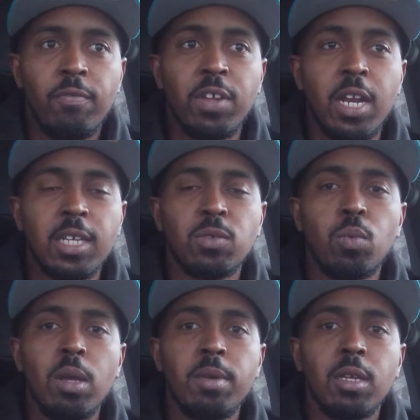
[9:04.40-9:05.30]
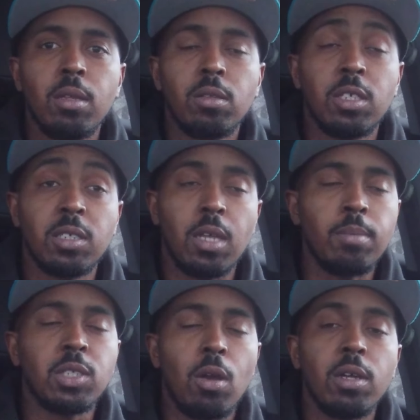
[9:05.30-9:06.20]
finesse women to,
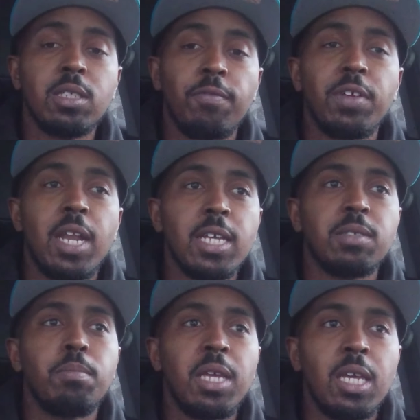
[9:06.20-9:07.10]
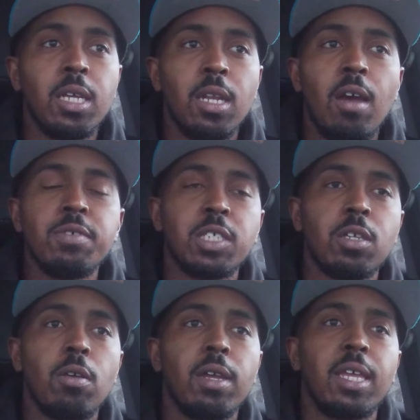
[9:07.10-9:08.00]
i'm sorry to finesse men of a
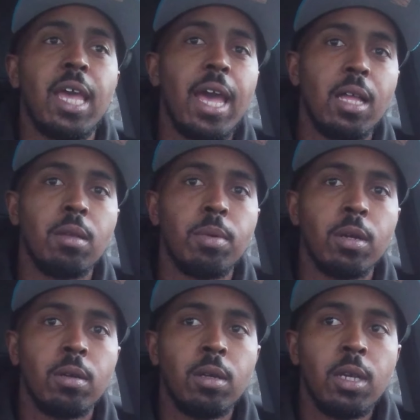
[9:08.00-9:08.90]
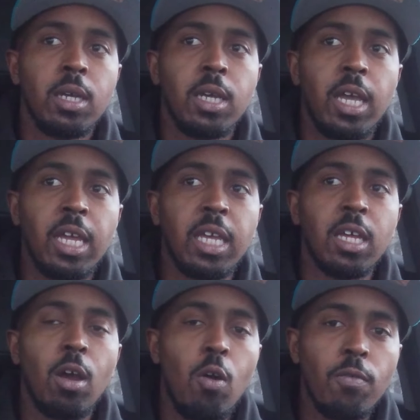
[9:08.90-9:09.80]
certain caliber and
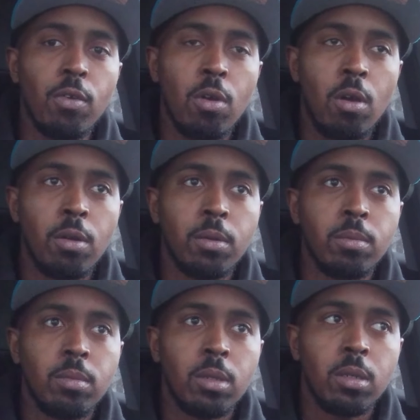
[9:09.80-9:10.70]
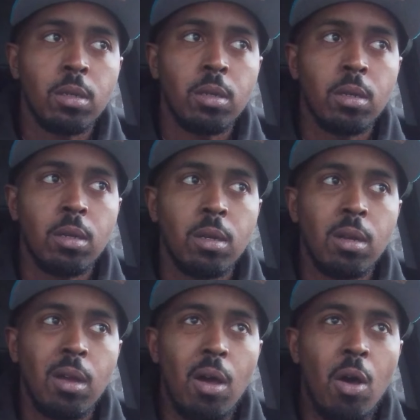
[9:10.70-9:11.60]
get over on them
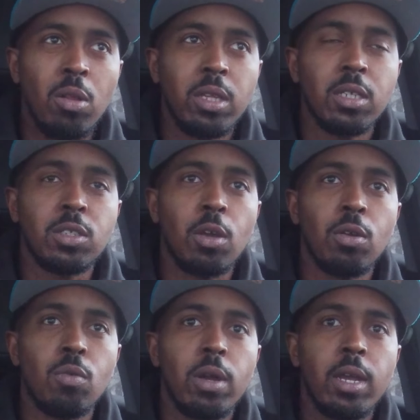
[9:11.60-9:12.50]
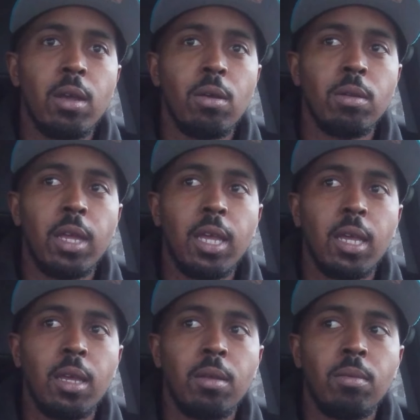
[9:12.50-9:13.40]
only to turn around
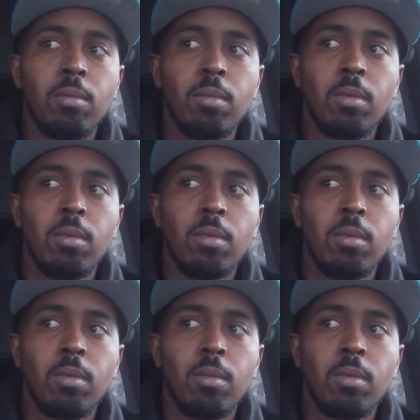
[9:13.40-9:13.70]
and